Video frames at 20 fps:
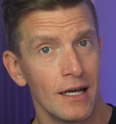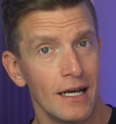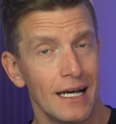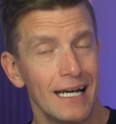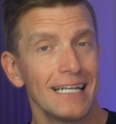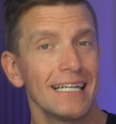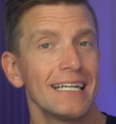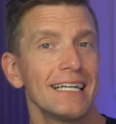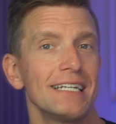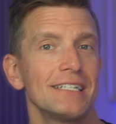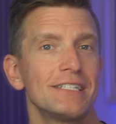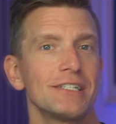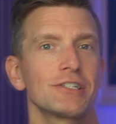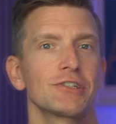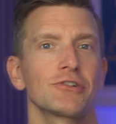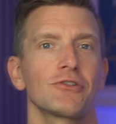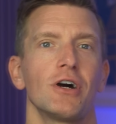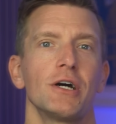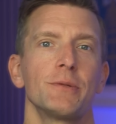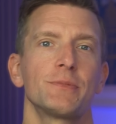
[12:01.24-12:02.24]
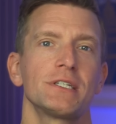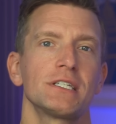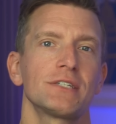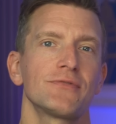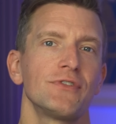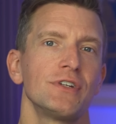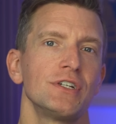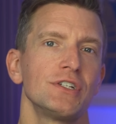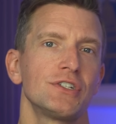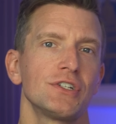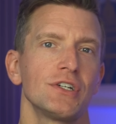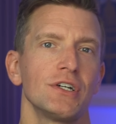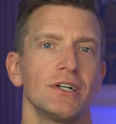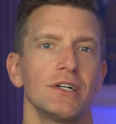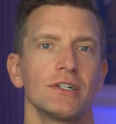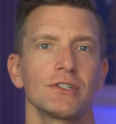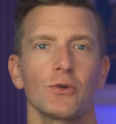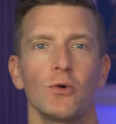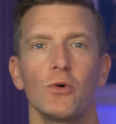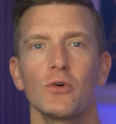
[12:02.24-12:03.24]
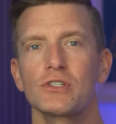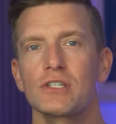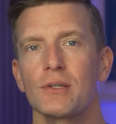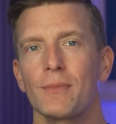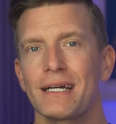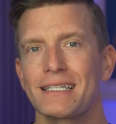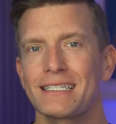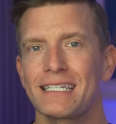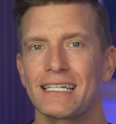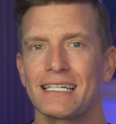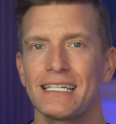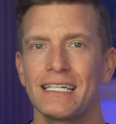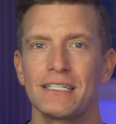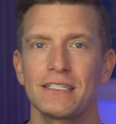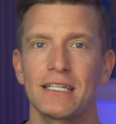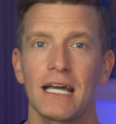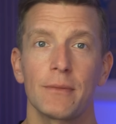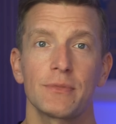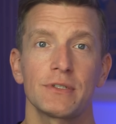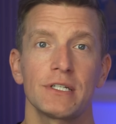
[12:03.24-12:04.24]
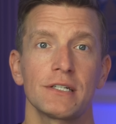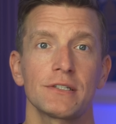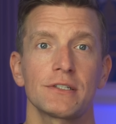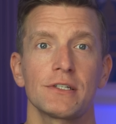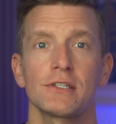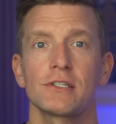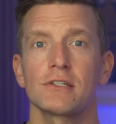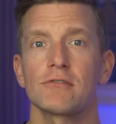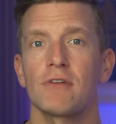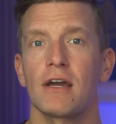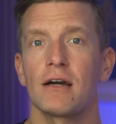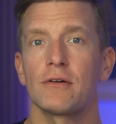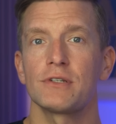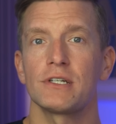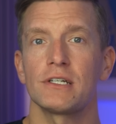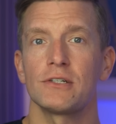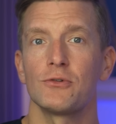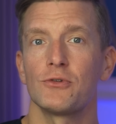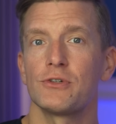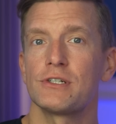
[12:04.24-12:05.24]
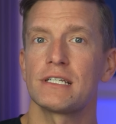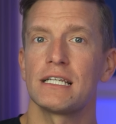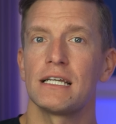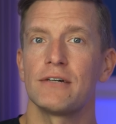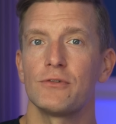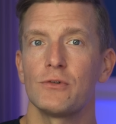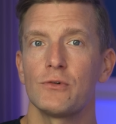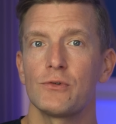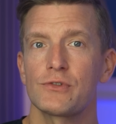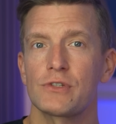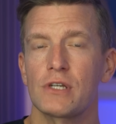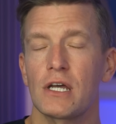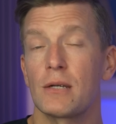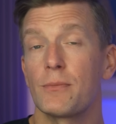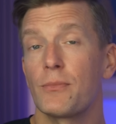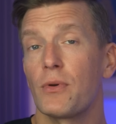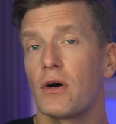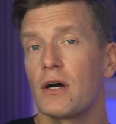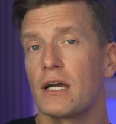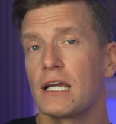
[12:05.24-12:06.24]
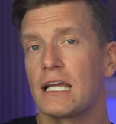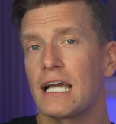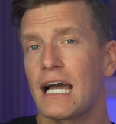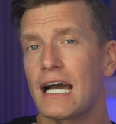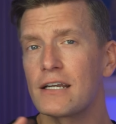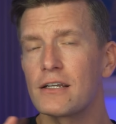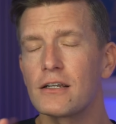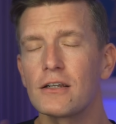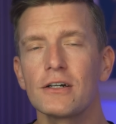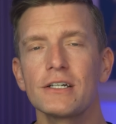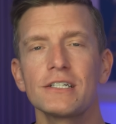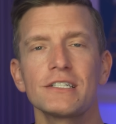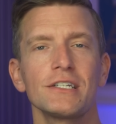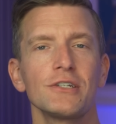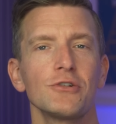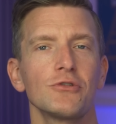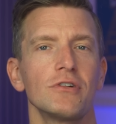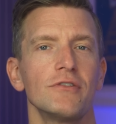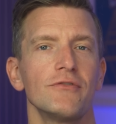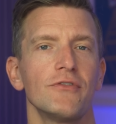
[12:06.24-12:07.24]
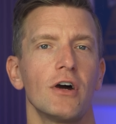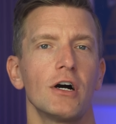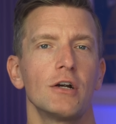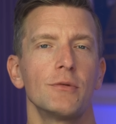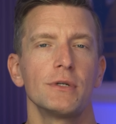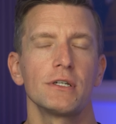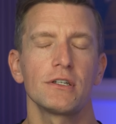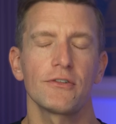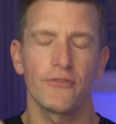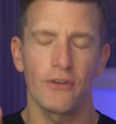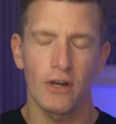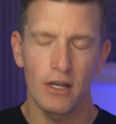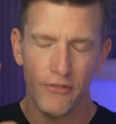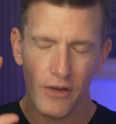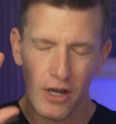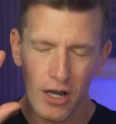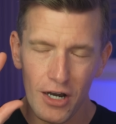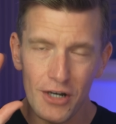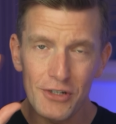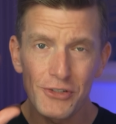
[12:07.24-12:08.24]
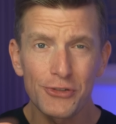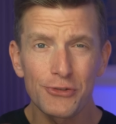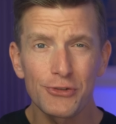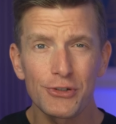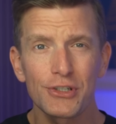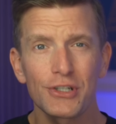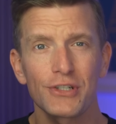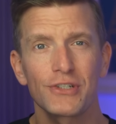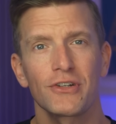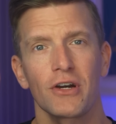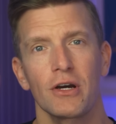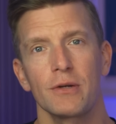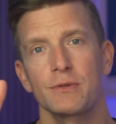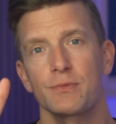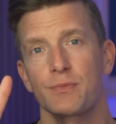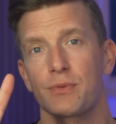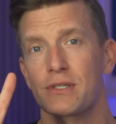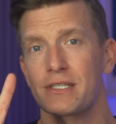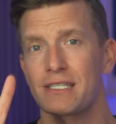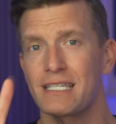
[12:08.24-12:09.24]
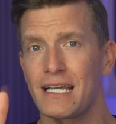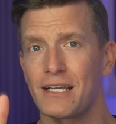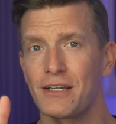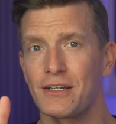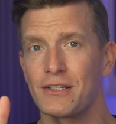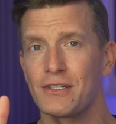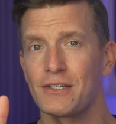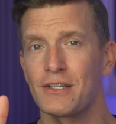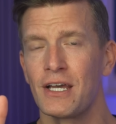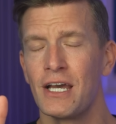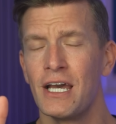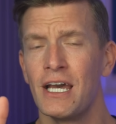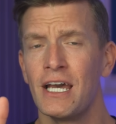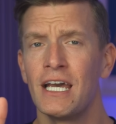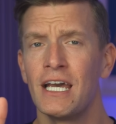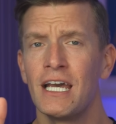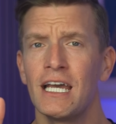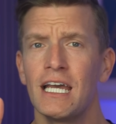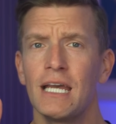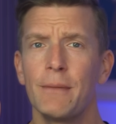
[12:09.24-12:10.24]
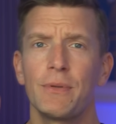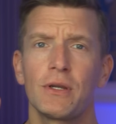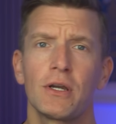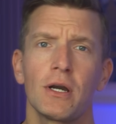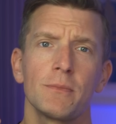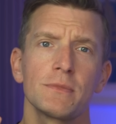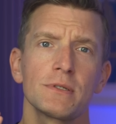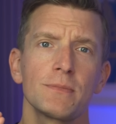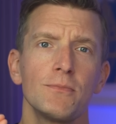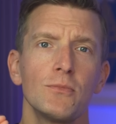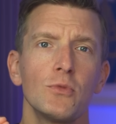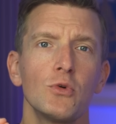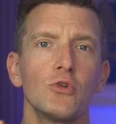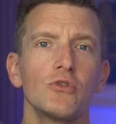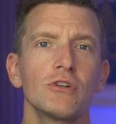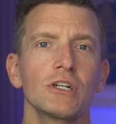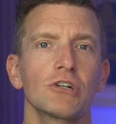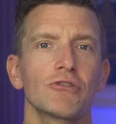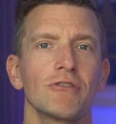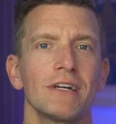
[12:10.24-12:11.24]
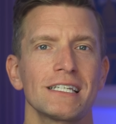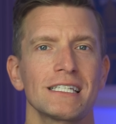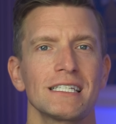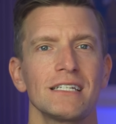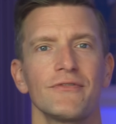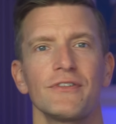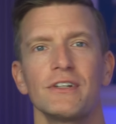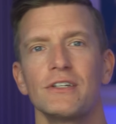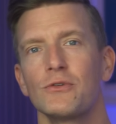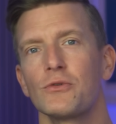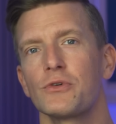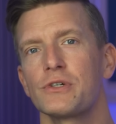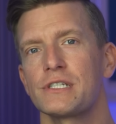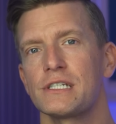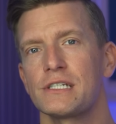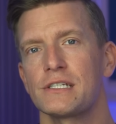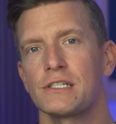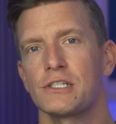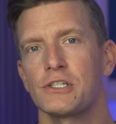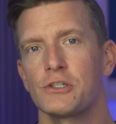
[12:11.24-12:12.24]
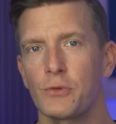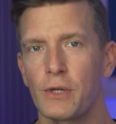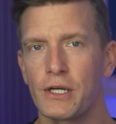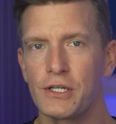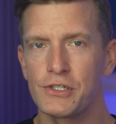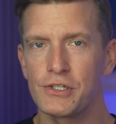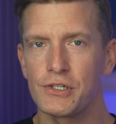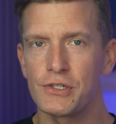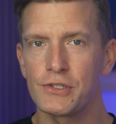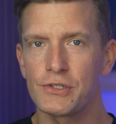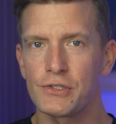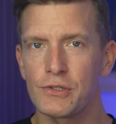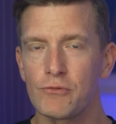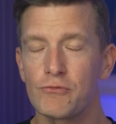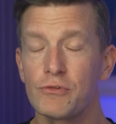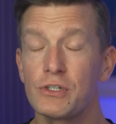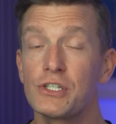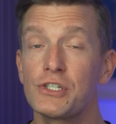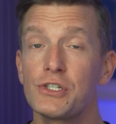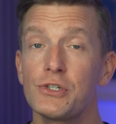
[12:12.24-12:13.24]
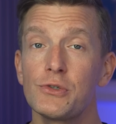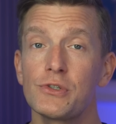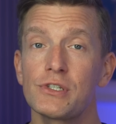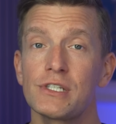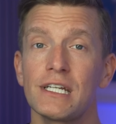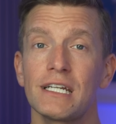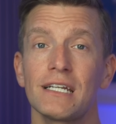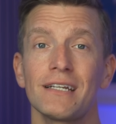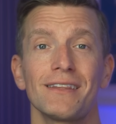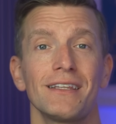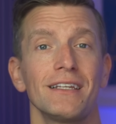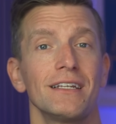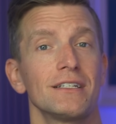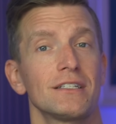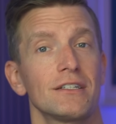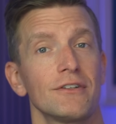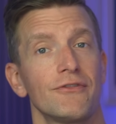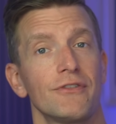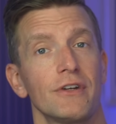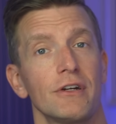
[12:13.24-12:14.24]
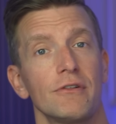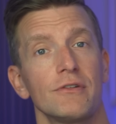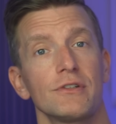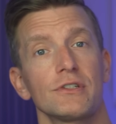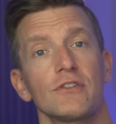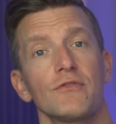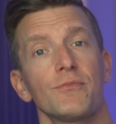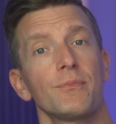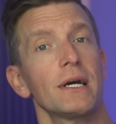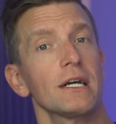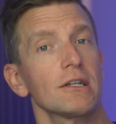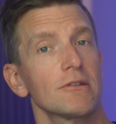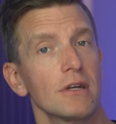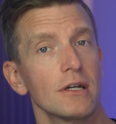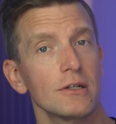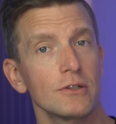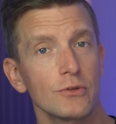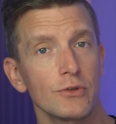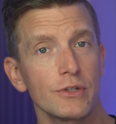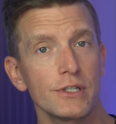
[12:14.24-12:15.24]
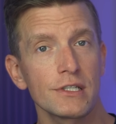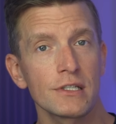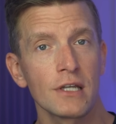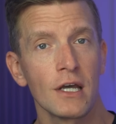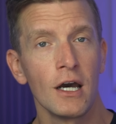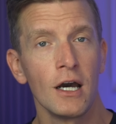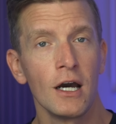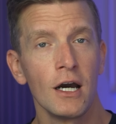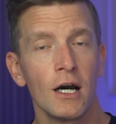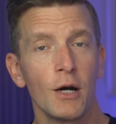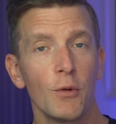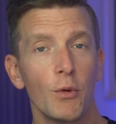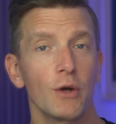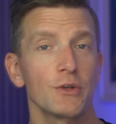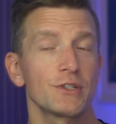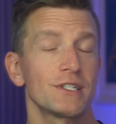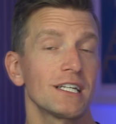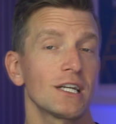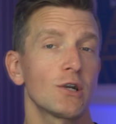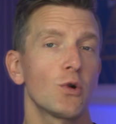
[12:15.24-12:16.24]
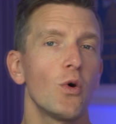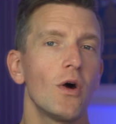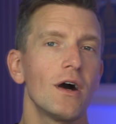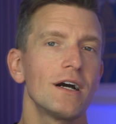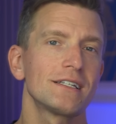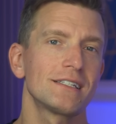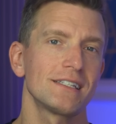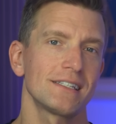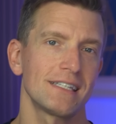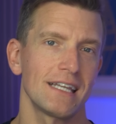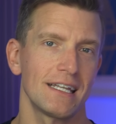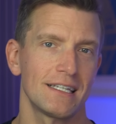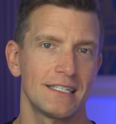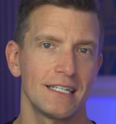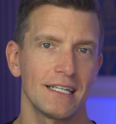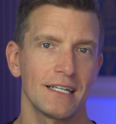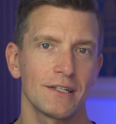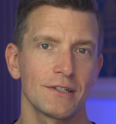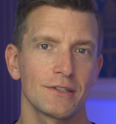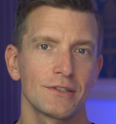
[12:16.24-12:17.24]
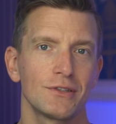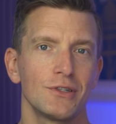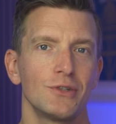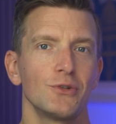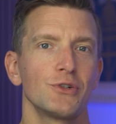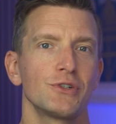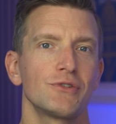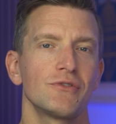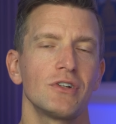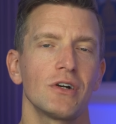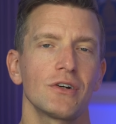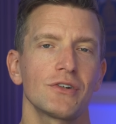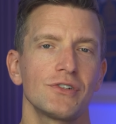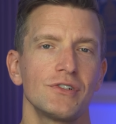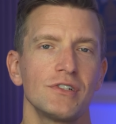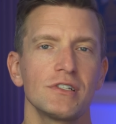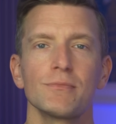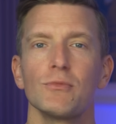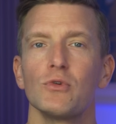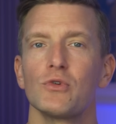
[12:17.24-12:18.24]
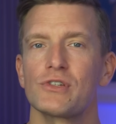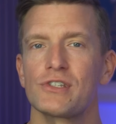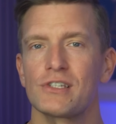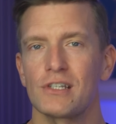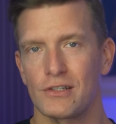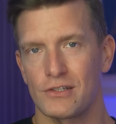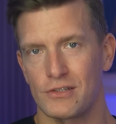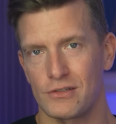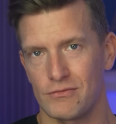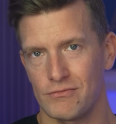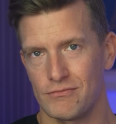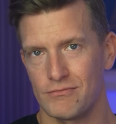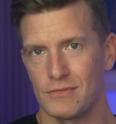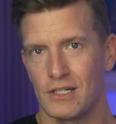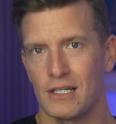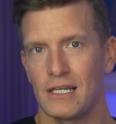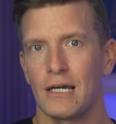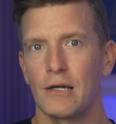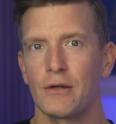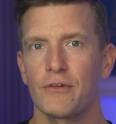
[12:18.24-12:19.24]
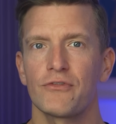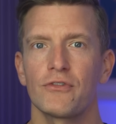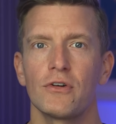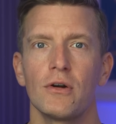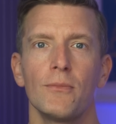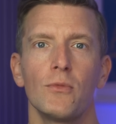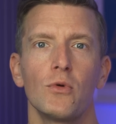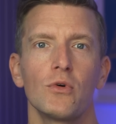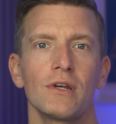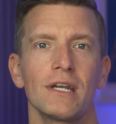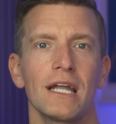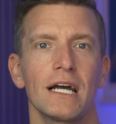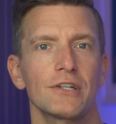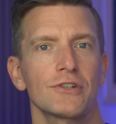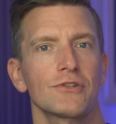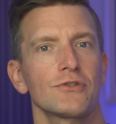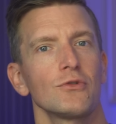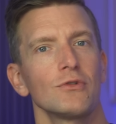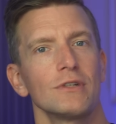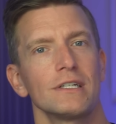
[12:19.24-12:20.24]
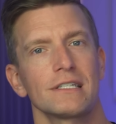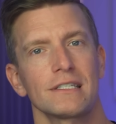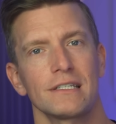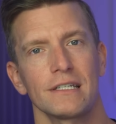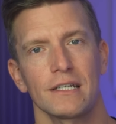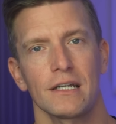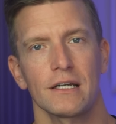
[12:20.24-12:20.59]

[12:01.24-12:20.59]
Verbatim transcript: Elehear describes this feature as automatically adapting to surrounding noise levels, and by analyzing your environment 500 times per second, it becomes more aggressive in noisy situations, reducing the interference of background noise Whilst in quieter settings, the noise reduction is more subtle, allowing for a more natural listening